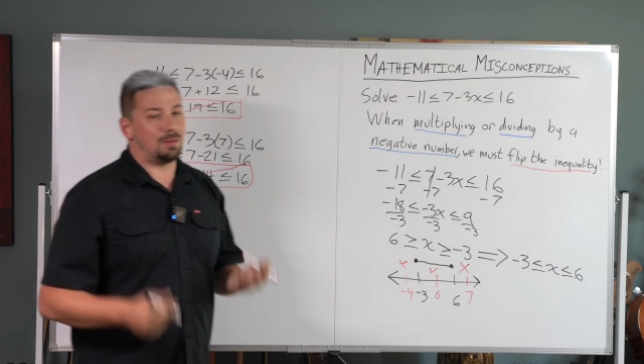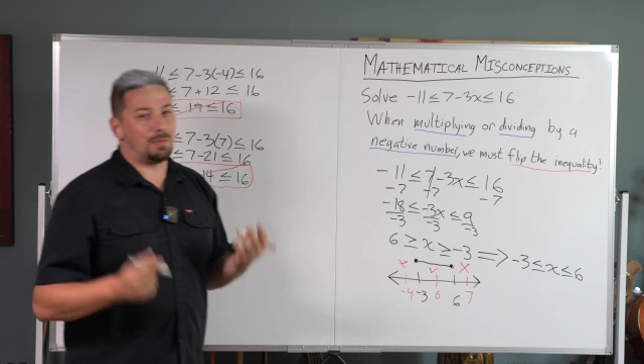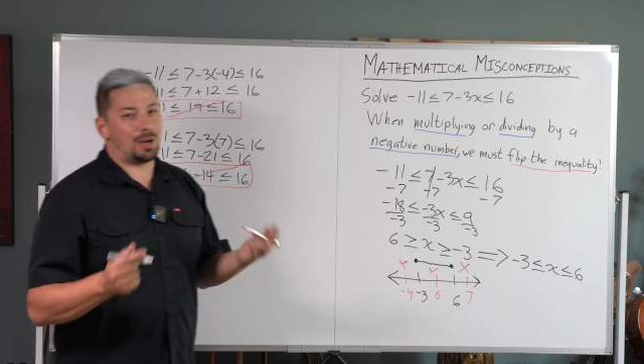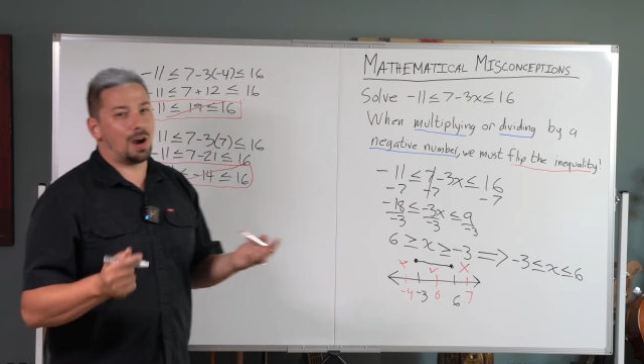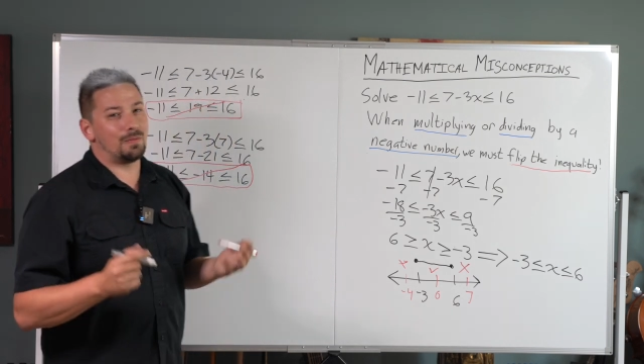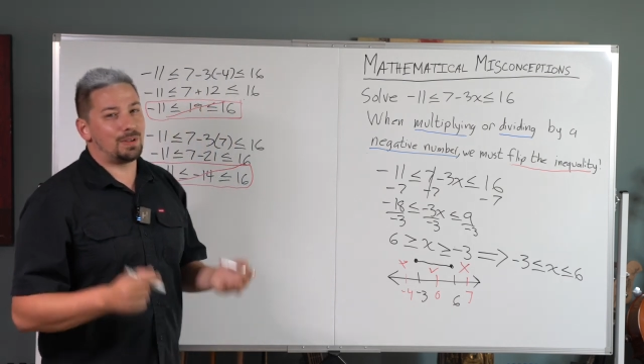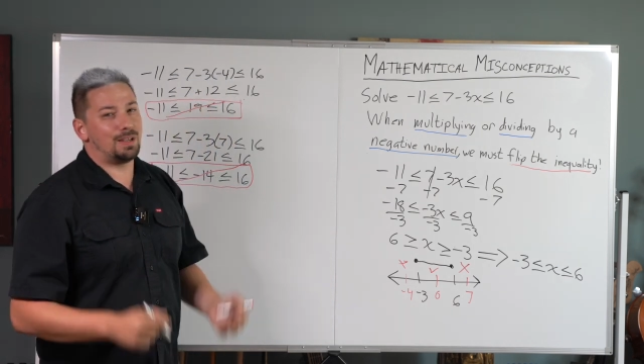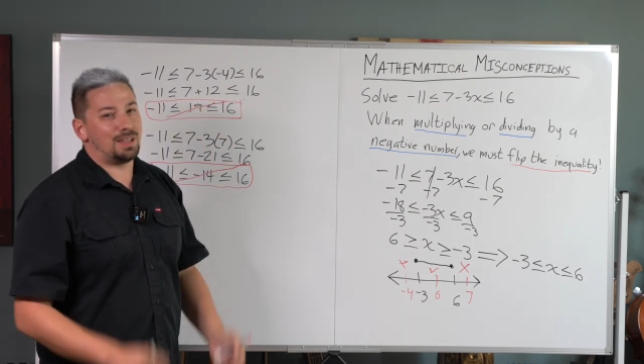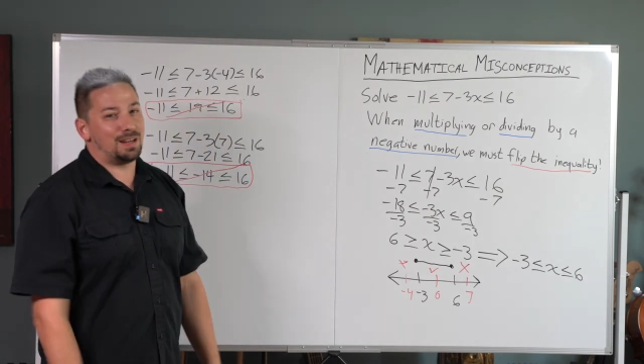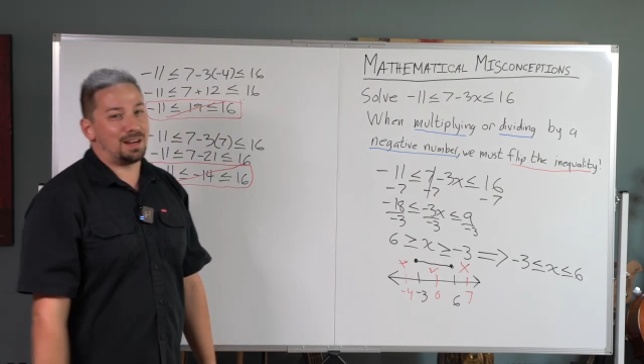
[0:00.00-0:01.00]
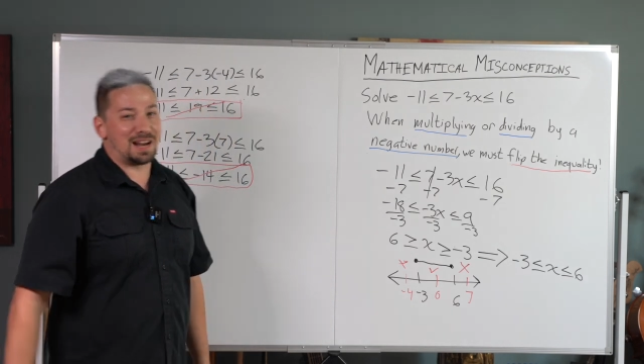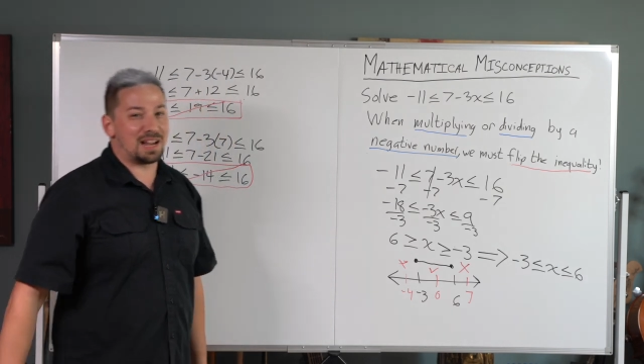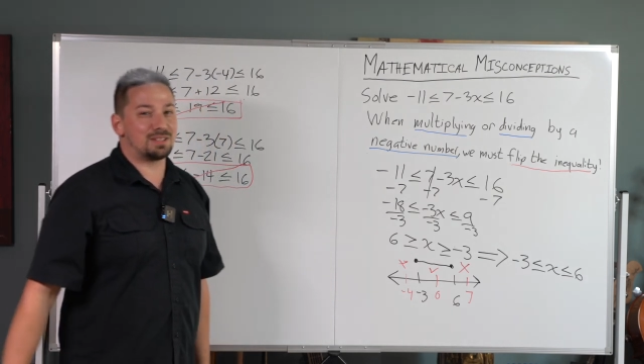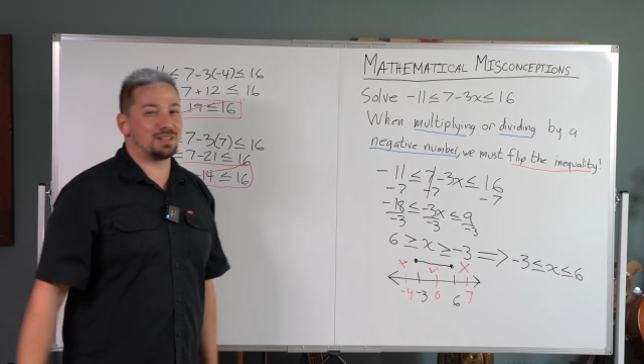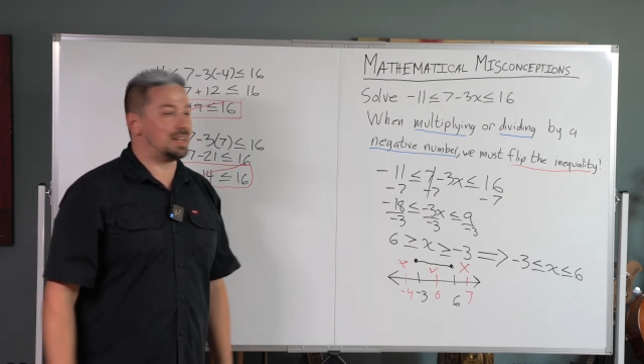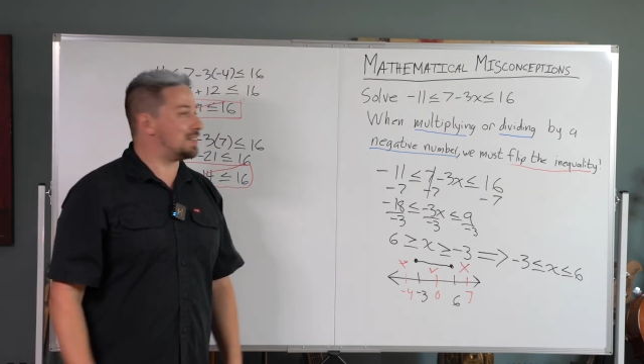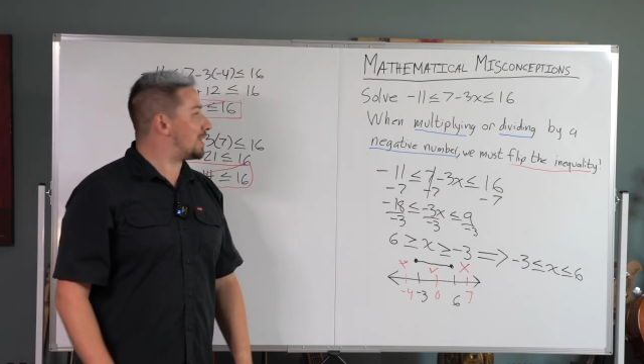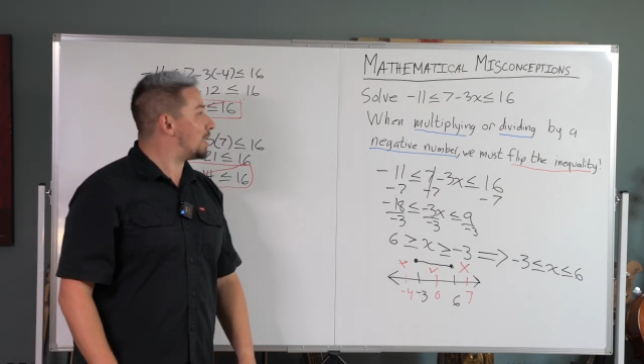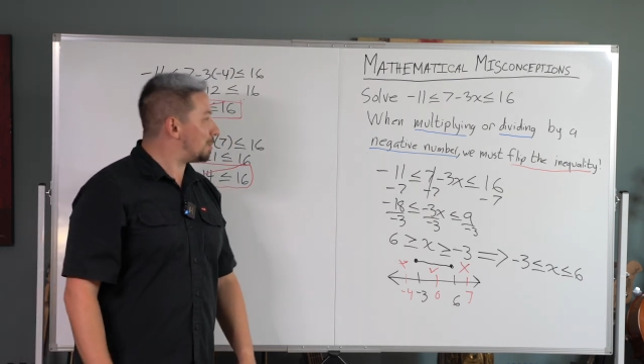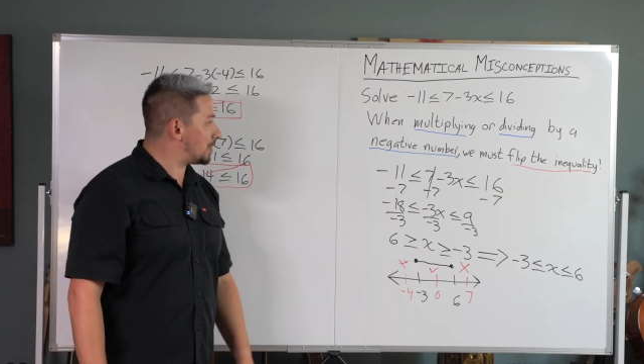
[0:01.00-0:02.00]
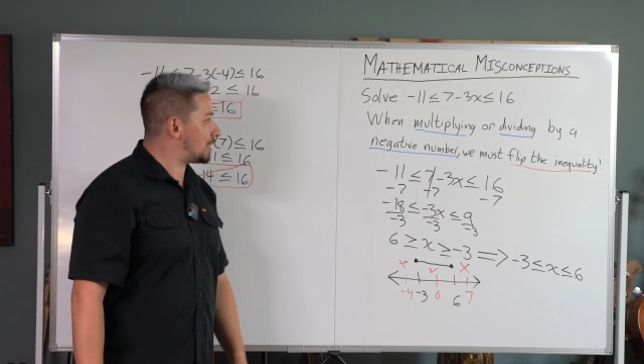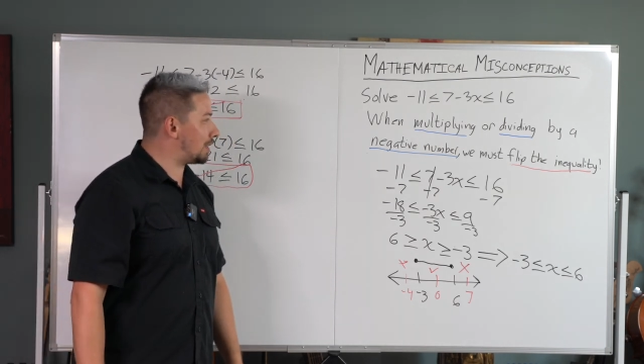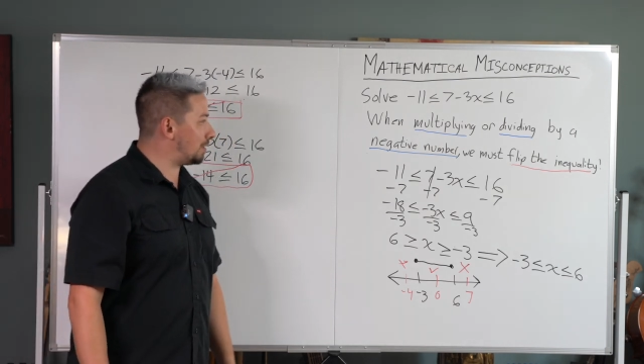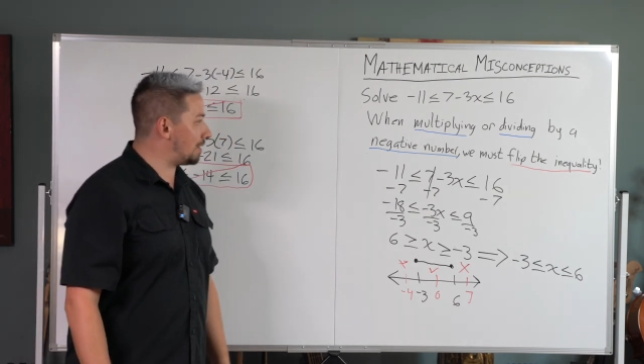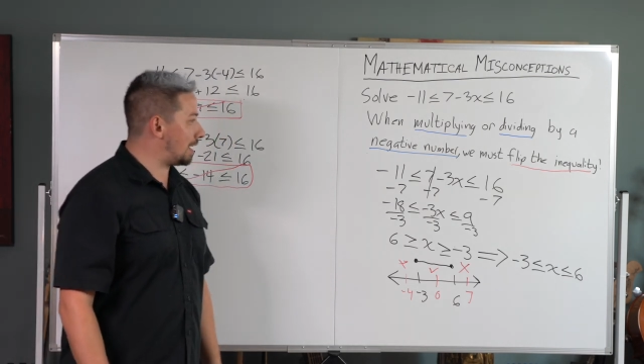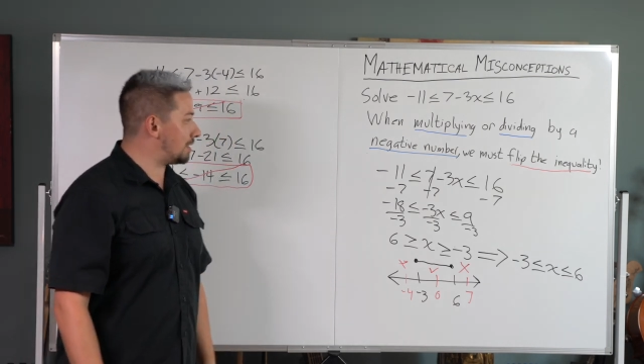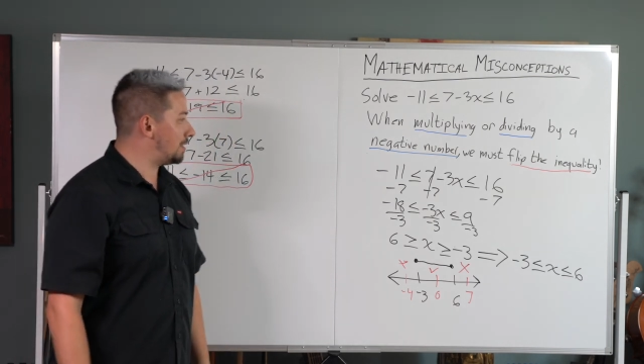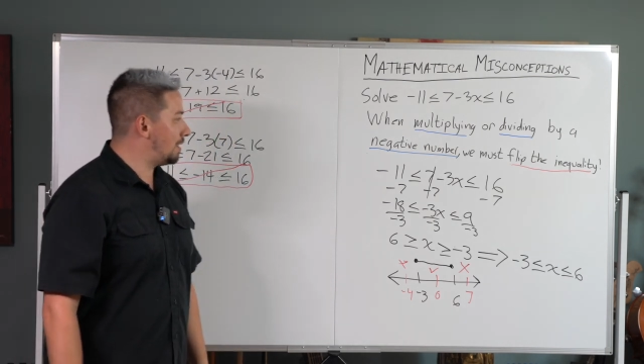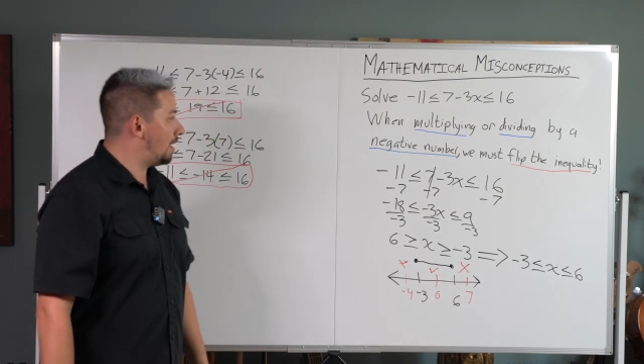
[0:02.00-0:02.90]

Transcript: can be confident that your answer is 100% correct.